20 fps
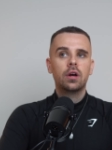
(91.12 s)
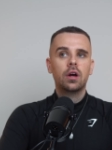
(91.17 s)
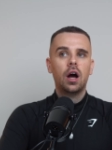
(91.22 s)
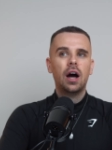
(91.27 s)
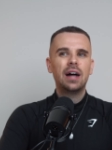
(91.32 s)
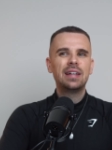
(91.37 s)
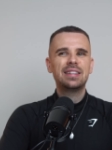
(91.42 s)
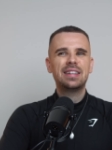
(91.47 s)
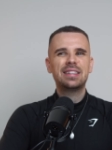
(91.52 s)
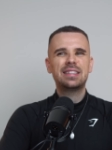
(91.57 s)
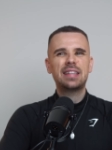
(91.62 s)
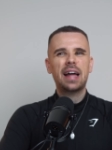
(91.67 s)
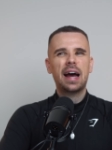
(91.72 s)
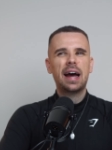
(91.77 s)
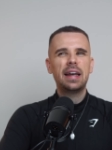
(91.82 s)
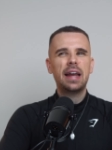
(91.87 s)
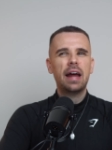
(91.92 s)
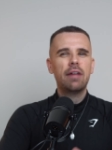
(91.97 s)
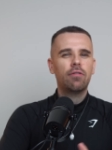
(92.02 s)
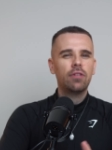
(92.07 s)

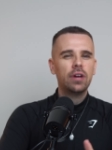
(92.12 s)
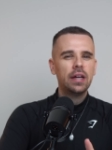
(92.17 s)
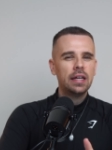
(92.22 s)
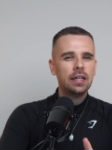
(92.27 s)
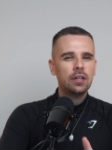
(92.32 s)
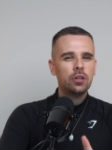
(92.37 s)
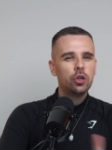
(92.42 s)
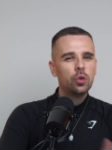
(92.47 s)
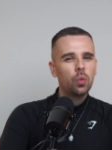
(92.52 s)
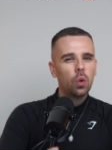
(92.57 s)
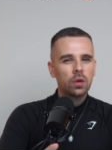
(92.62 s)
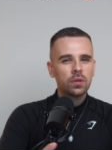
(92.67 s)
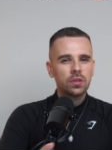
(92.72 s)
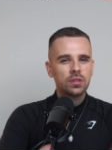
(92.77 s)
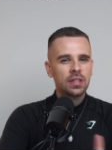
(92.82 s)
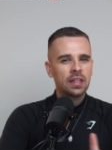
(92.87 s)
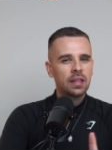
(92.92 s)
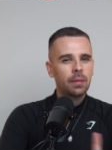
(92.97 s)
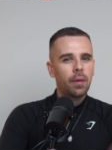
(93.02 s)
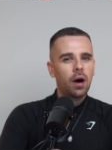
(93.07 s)
understand every
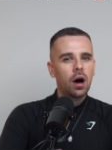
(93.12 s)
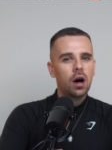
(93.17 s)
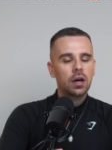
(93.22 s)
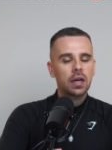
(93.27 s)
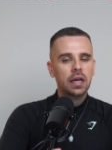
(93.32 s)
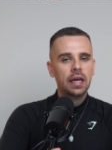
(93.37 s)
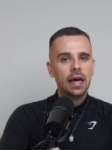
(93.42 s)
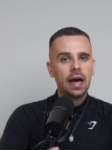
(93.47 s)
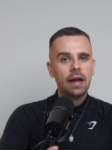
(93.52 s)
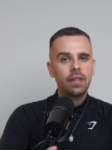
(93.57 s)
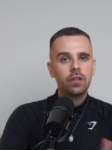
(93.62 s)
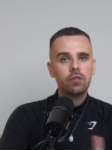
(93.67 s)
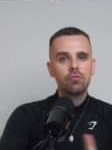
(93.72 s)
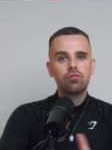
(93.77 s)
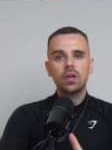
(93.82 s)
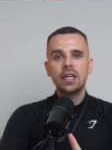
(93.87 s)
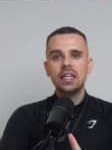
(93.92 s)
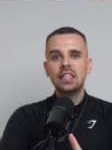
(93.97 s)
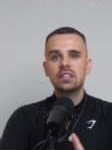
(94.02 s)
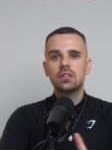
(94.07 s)
nuance in the market and the
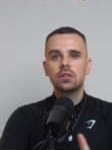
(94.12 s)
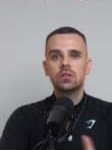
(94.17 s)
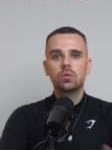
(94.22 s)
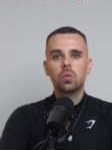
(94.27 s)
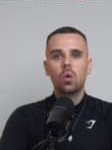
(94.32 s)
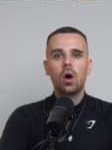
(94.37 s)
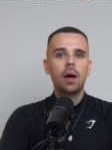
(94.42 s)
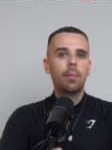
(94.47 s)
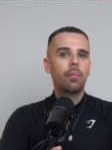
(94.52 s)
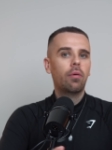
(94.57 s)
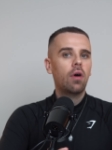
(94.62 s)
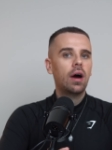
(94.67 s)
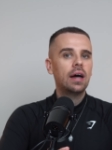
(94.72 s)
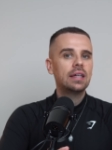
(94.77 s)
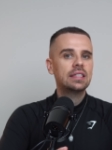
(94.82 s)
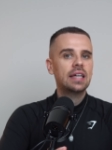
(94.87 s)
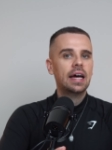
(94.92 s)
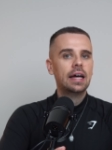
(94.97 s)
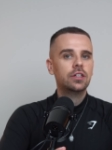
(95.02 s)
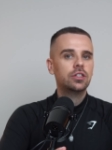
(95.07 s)
reasons why
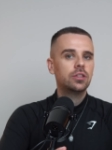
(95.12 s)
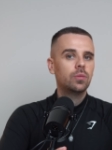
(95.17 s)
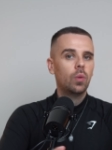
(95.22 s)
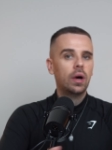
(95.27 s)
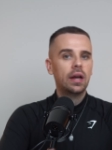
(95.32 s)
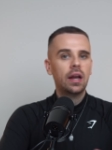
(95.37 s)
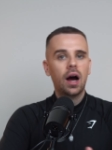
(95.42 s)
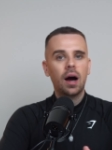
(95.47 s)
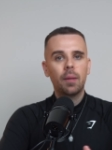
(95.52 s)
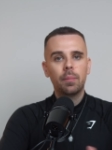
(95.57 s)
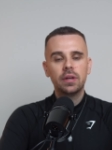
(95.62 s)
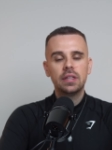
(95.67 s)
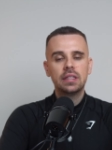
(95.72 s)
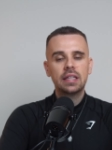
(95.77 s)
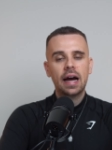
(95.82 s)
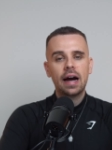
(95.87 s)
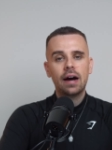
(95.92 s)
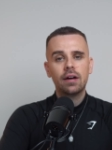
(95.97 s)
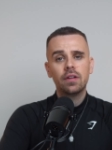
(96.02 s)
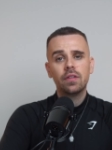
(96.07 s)
price action went up and
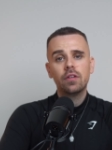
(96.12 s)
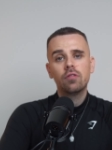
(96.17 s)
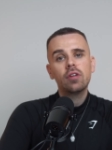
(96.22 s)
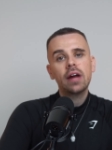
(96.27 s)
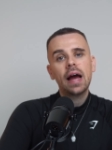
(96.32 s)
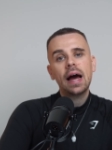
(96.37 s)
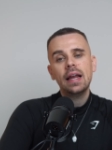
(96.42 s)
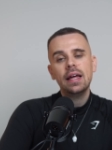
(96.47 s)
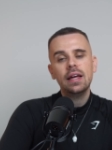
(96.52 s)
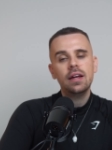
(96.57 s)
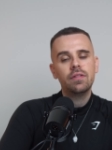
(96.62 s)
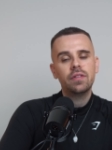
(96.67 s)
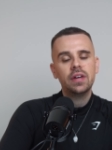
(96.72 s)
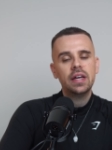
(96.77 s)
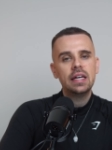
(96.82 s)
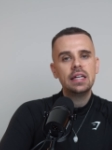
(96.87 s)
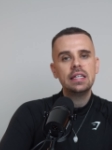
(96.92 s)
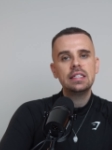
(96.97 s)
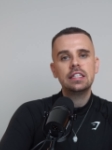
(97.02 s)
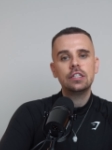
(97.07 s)
down. And the reality of it
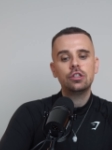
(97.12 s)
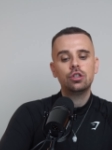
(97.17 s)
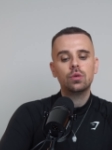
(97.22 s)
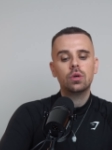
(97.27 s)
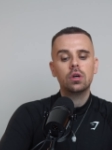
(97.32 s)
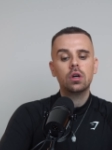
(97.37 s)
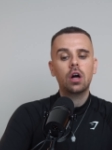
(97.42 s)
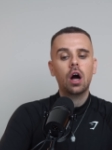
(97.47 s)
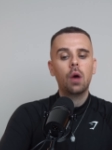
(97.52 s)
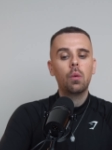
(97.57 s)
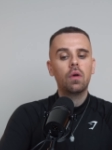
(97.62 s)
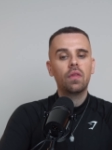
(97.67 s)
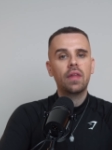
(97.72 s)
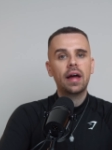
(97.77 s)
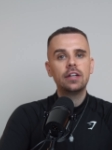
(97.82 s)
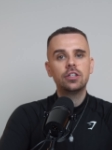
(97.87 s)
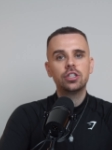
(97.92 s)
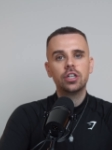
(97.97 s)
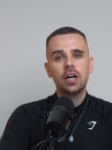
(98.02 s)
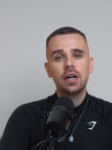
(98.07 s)
is, is you can go on
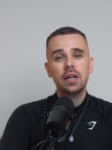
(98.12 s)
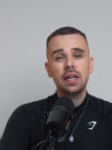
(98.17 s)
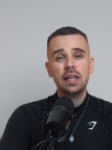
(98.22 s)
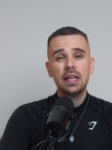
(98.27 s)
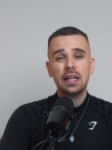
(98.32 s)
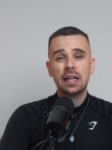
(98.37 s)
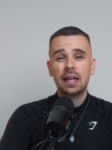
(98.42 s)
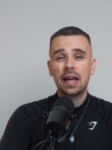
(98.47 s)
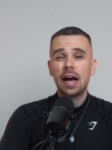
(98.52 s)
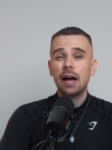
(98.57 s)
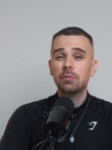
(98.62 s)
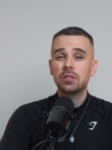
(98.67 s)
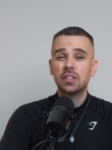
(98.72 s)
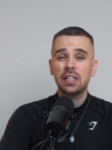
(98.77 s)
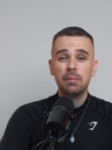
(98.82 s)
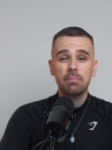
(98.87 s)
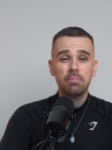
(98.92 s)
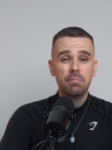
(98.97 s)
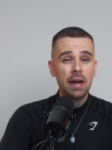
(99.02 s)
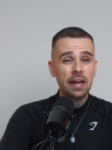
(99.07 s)
that journey and it can
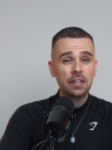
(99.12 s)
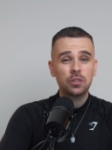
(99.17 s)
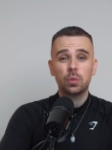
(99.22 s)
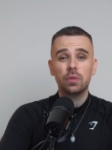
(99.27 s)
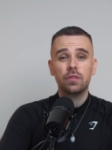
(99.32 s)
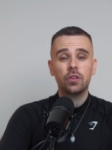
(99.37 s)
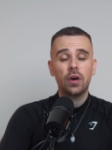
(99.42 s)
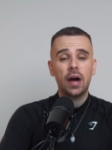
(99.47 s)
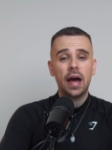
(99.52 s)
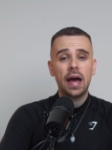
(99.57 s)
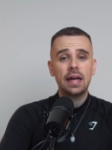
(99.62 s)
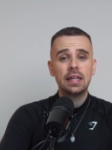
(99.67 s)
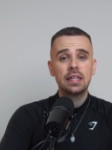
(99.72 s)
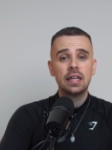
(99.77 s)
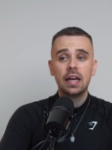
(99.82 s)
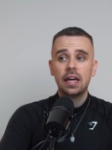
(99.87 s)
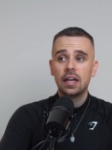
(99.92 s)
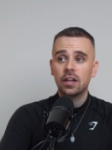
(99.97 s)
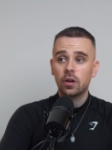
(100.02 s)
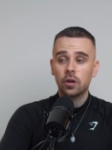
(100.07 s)
absolutely mess with your head,
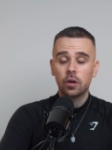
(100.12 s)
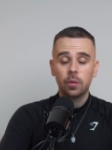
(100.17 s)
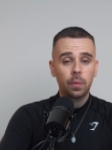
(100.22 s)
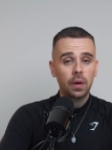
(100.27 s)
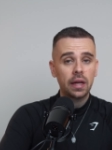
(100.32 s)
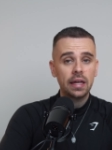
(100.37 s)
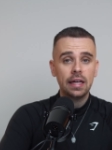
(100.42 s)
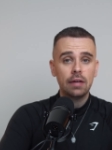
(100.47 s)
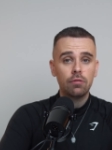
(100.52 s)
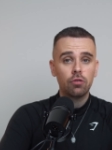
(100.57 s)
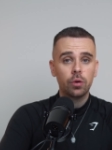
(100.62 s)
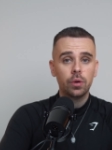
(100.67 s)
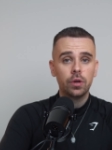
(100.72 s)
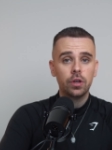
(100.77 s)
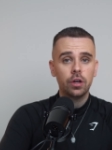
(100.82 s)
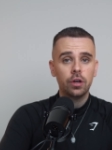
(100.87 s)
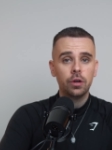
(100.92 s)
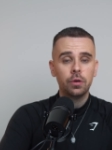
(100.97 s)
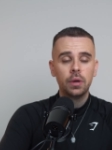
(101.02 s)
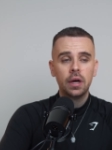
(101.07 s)
can completely ruin
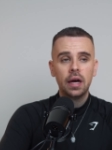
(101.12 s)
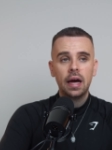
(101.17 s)
you,